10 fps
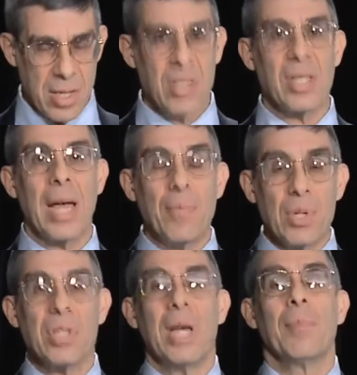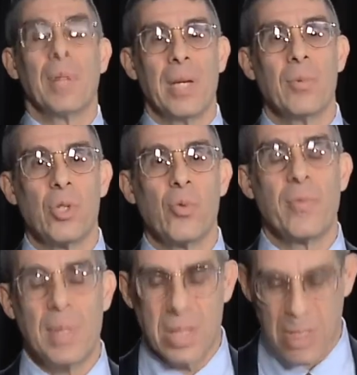this Cyprus template, which
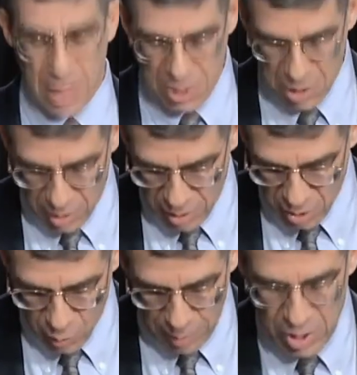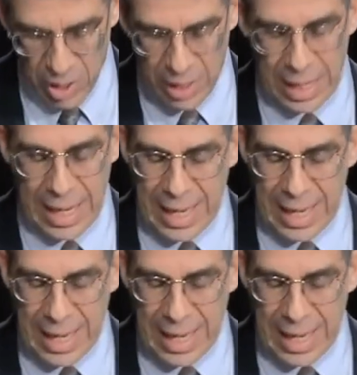we've been discussing on this website,